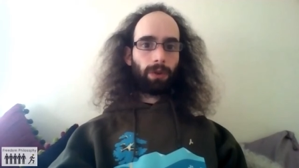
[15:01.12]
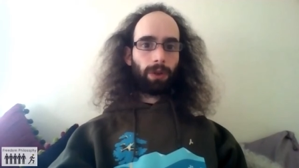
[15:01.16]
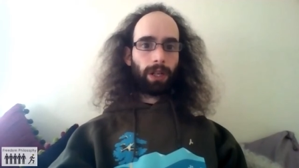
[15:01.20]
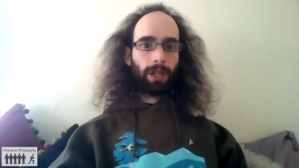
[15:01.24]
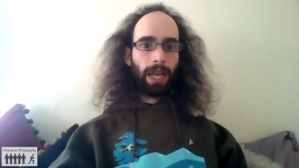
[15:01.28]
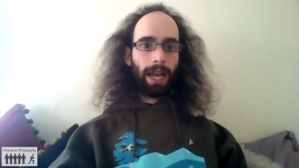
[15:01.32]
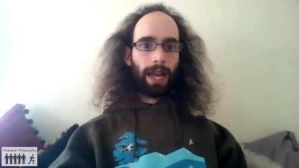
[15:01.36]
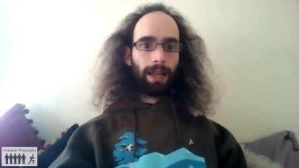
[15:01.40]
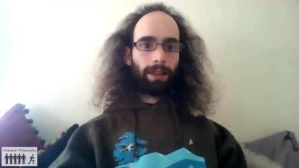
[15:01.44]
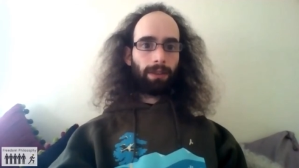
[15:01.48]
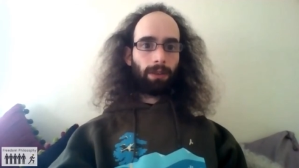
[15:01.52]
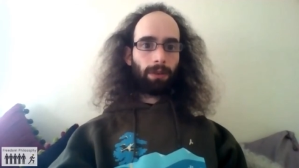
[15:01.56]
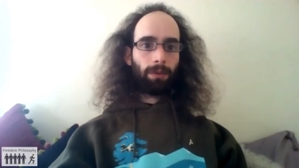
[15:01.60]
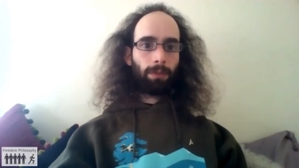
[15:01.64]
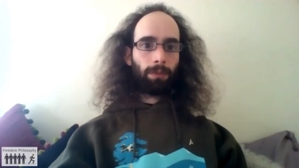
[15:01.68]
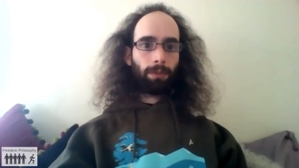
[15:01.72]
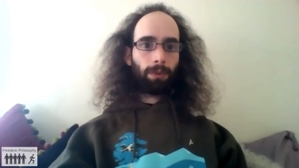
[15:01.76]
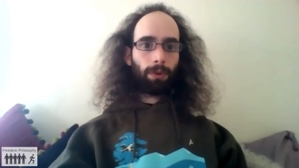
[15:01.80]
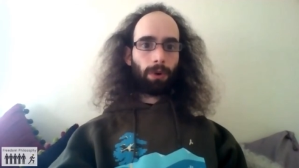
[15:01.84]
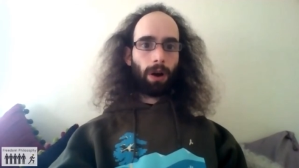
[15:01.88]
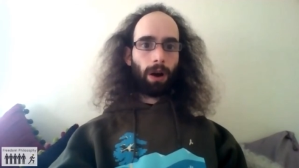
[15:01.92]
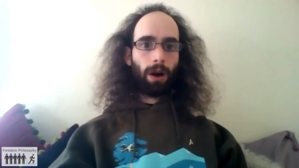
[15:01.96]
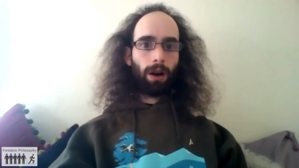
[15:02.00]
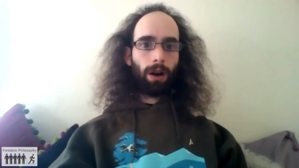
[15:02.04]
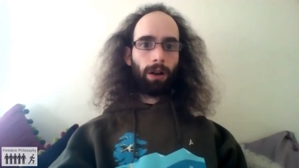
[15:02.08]

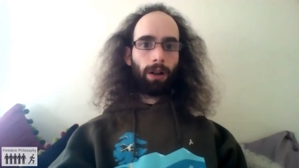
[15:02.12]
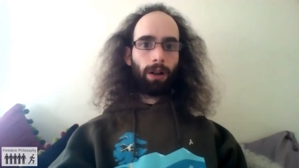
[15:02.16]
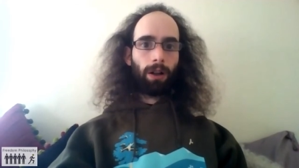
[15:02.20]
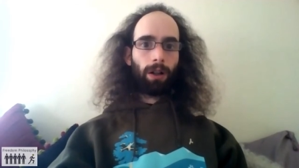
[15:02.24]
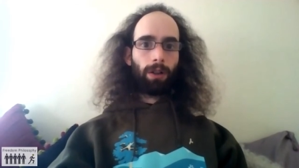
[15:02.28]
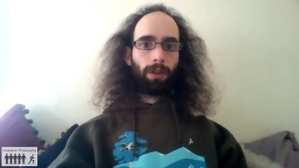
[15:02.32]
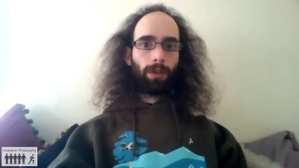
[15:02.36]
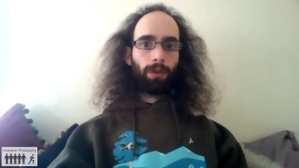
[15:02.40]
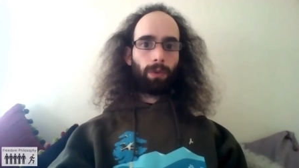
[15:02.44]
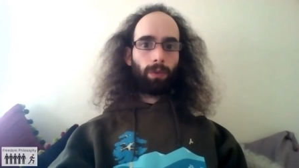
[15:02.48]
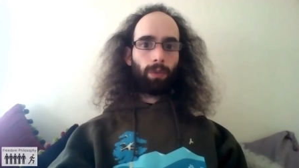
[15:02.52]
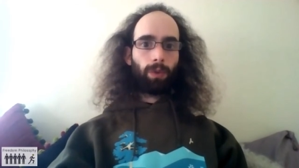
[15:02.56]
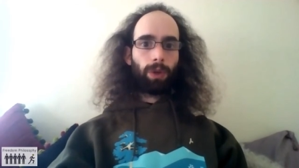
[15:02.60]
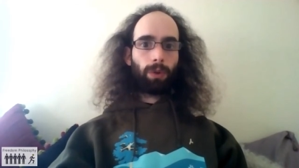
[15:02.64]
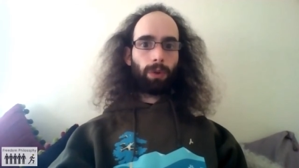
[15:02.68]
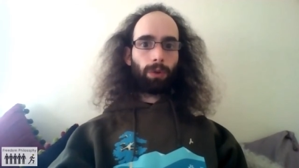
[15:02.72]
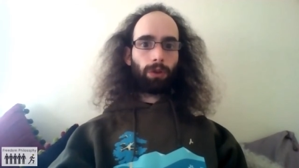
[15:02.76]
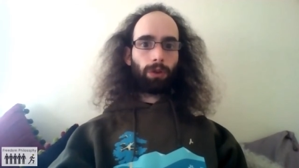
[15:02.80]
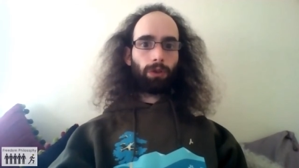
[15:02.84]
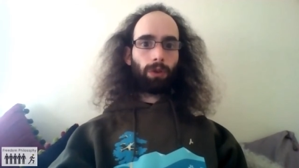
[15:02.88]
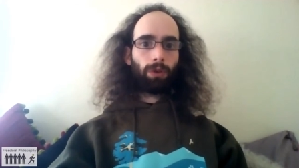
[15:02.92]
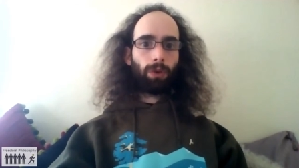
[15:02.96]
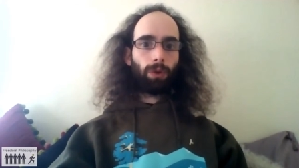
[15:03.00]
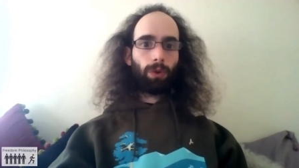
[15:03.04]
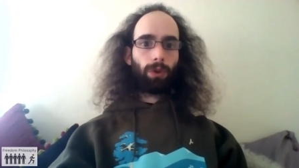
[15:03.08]
Edinburgh, we were
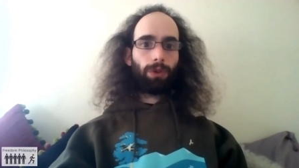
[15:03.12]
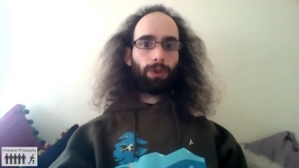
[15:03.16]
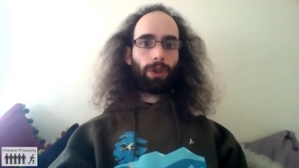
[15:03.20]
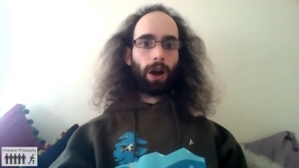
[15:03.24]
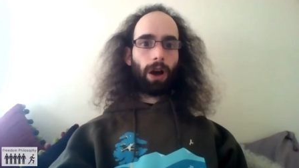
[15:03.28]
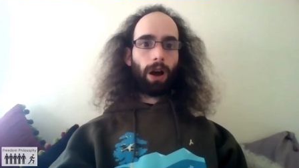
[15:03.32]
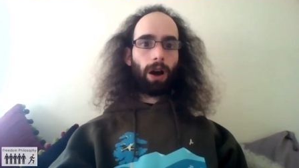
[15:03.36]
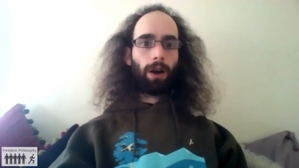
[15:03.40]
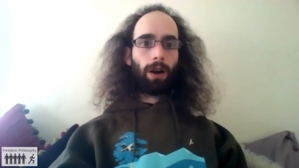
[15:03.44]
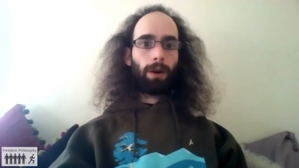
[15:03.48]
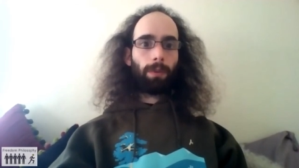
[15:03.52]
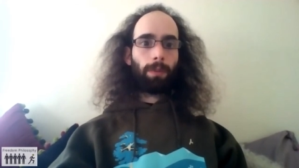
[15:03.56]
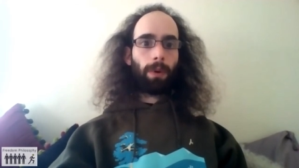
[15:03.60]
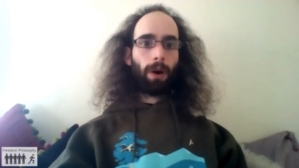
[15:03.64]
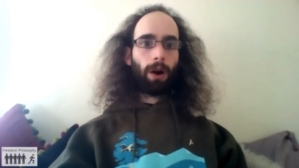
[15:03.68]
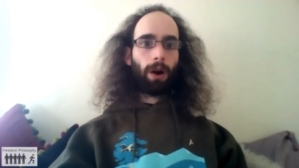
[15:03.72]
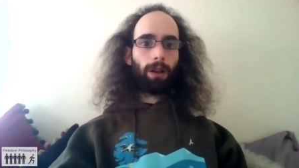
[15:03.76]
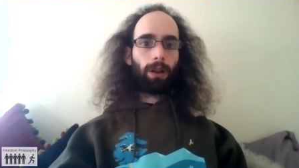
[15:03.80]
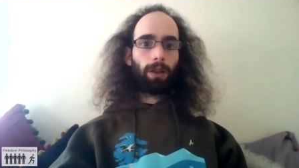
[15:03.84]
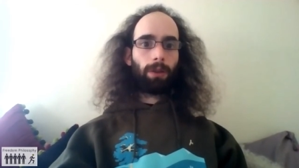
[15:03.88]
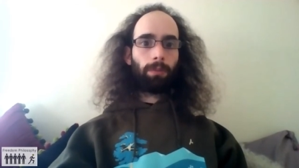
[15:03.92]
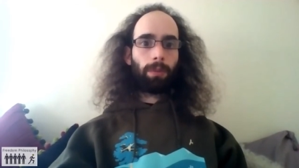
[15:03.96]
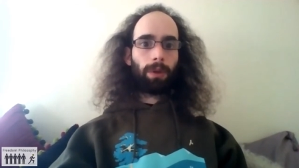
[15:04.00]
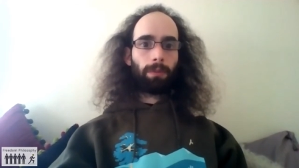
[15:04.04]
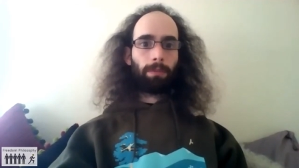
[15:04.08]
told that our
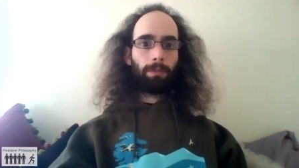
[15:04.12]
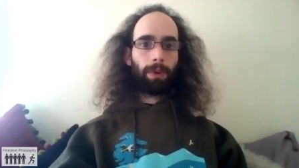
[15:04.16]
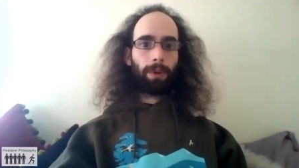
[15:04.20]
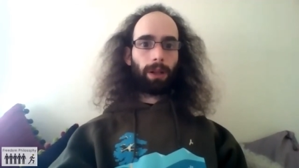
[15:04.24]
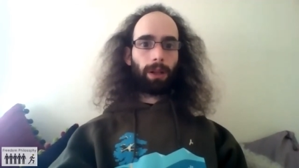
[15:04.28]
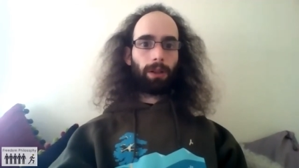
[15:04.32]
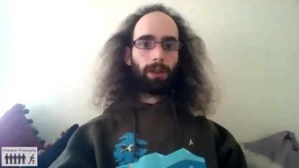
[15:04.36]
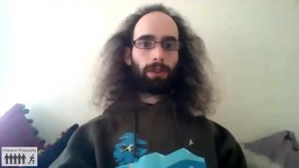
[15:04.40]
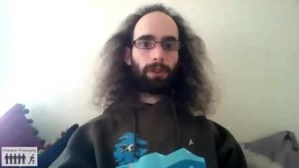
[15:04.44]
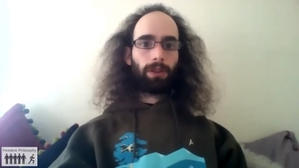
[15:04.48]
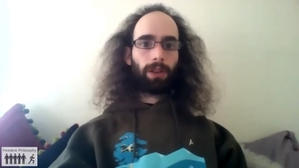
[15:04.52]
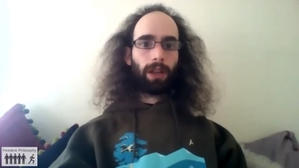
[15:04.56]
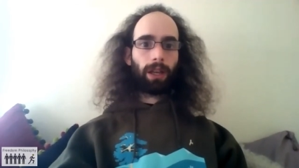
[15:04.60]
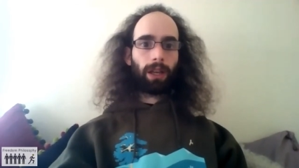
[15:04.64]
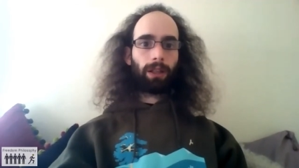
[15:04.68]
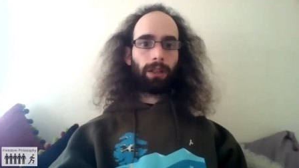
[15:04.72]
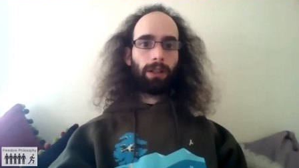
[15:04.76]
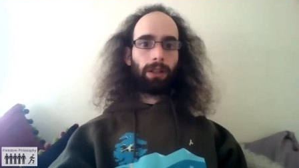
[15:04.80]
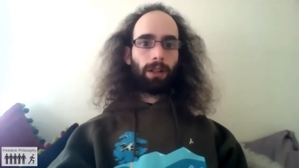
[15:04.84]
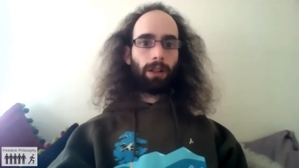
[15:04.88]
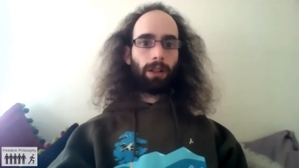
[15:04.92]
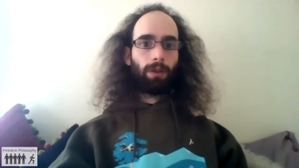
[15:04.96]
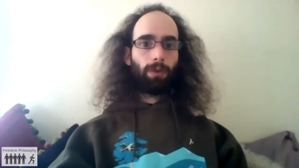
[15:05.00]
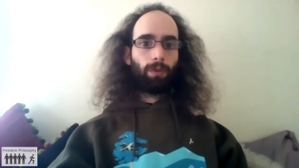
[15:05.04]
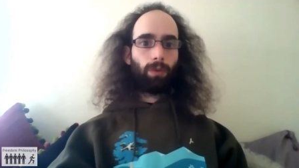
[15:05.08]
Parliament building
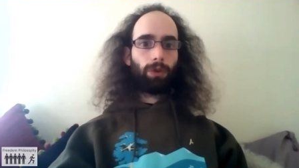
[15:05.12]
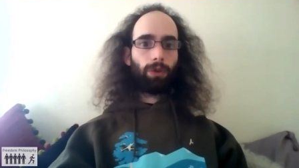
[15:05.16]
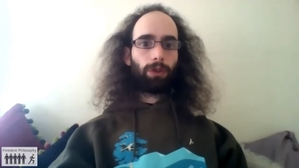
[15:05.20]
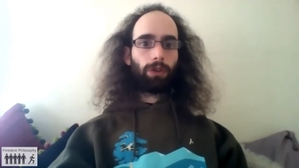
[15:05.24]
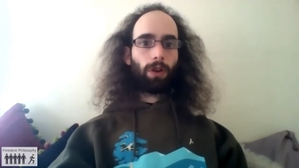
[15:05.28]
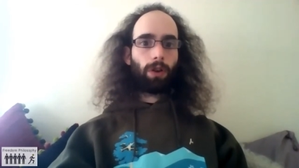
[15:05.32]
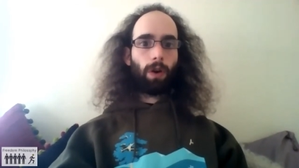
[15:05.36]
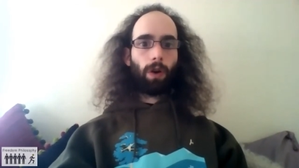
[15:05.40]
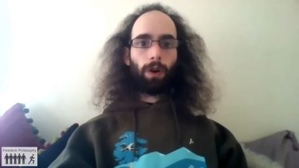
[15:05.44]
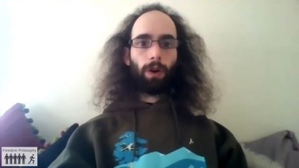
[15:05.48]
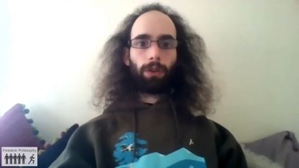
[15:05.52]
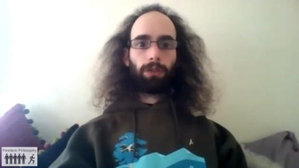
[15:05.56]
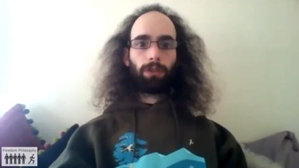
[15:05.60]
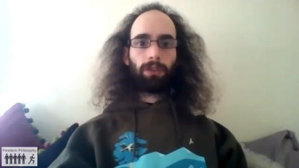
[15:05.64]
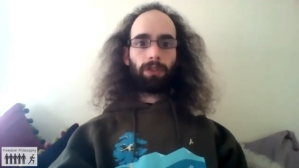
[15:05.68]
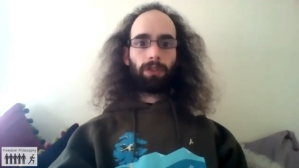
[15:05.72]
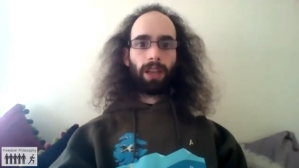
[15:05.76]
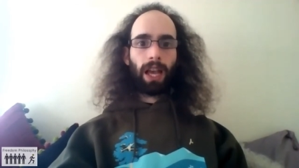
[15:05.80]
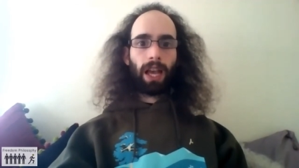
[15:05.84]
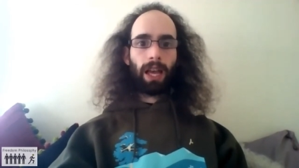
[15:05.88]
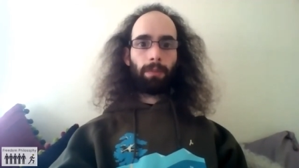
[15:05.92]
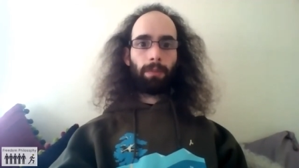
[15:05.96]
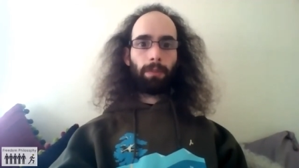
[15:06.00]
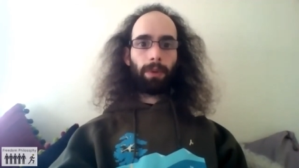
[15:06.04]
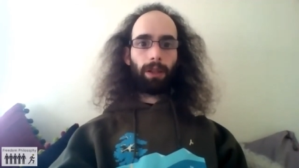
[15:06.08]
would cost
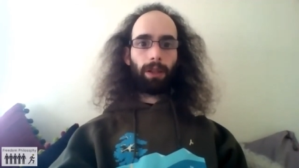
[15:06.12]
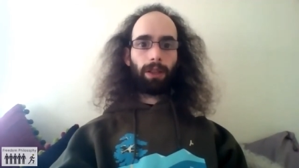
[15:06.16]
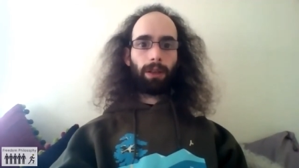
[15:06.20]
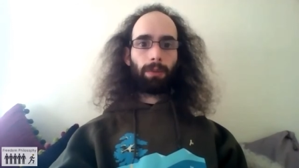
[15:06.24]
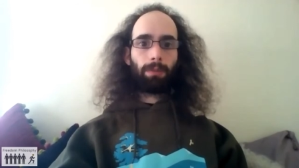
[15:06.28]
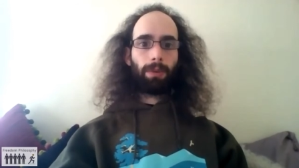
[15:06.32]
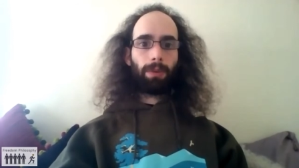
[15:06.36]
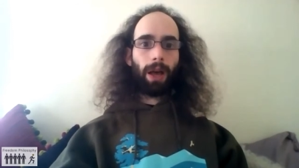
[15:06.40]
£10 million.